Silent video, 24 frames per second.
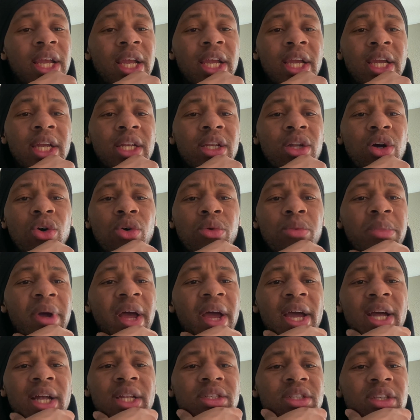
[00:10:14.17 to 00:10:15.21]
end on
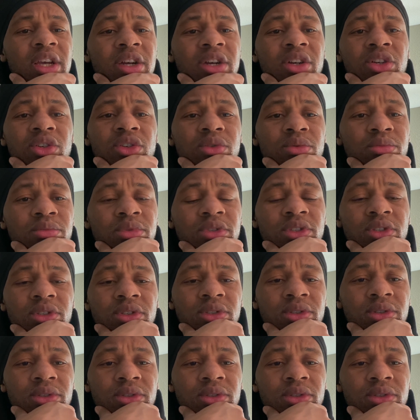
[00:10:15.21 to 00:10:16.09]
bad terms.